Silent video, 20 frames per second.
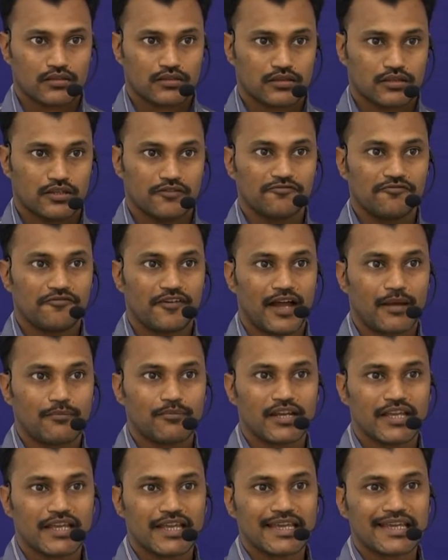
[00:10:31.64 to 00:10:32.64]
The
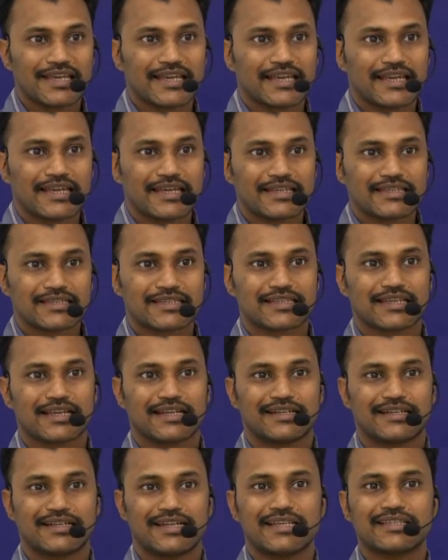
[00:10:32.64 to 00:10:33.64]
family is
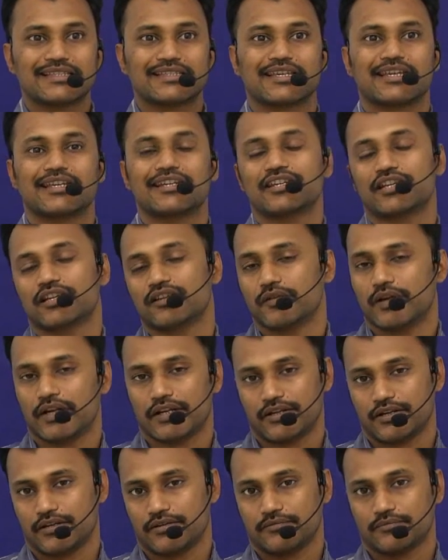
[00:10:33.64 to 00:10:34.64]

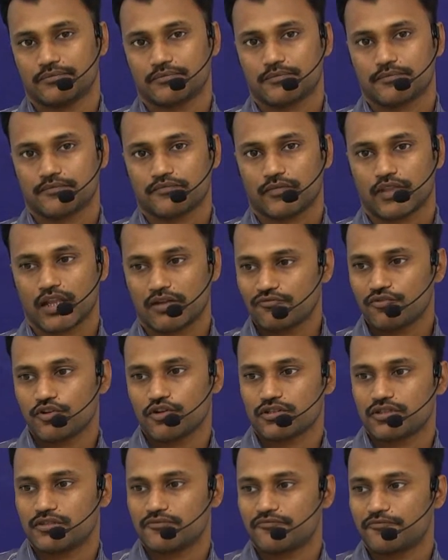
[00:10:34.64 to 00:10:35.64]
disintegrated. Of
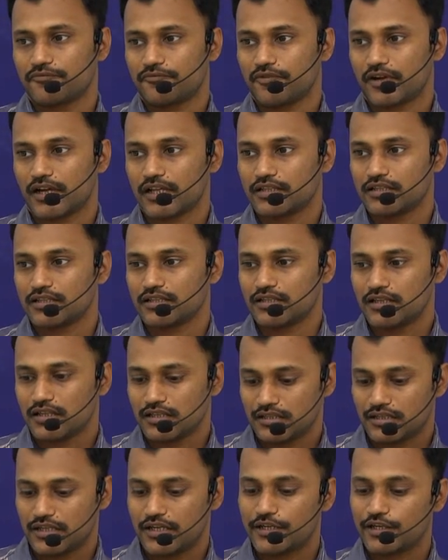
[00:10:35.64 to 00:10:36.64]
course, the father,
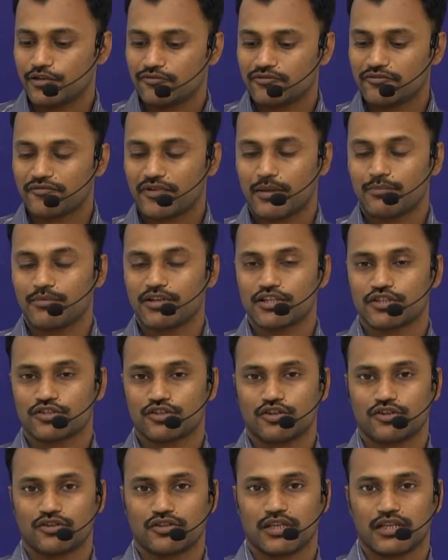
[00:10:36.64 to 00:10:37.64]
the head of the family, is
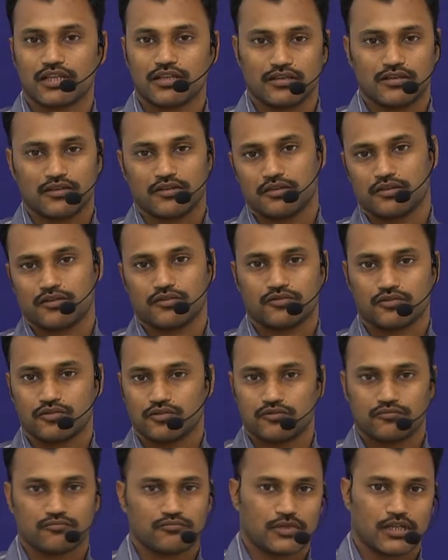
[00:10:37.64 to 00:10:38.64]
not there,
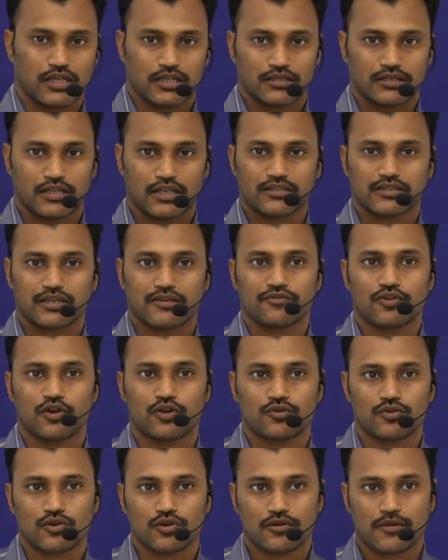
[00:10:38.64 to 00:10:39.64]
so things have
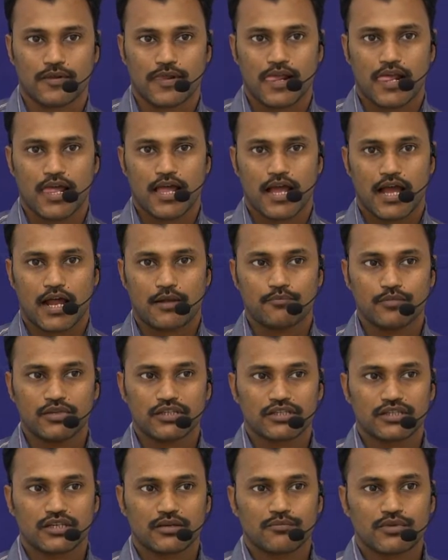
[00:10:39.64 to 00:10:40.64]
gone wrong. And
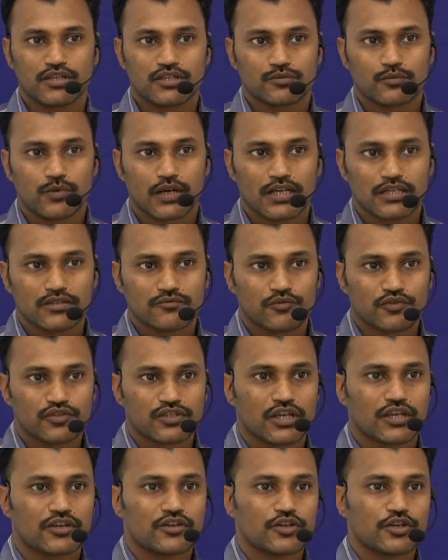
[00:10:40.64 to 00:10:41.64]
Mr. Biswas was
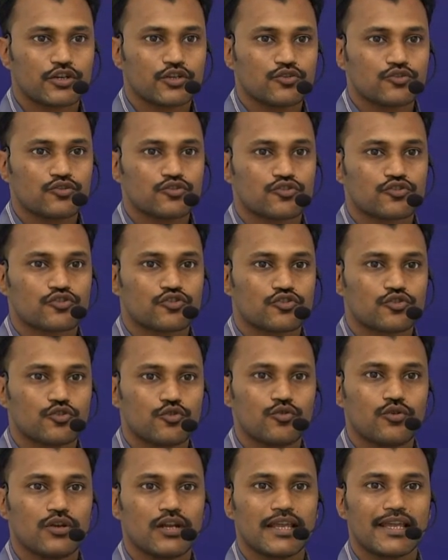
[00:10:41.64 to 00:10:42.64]
introduced to
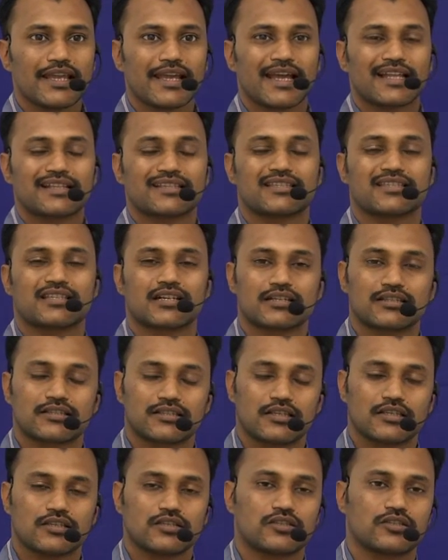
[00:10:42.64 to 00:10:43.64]
schooling and
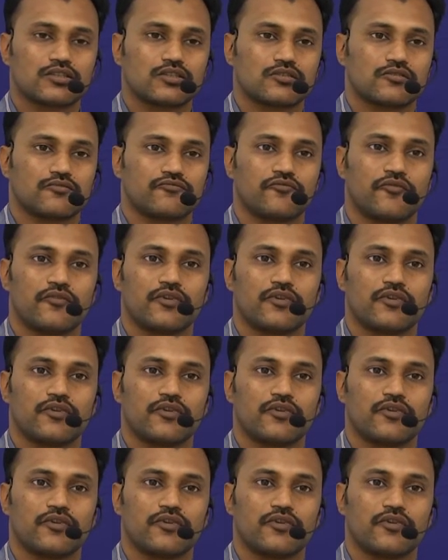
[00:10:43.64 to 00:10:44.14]
successive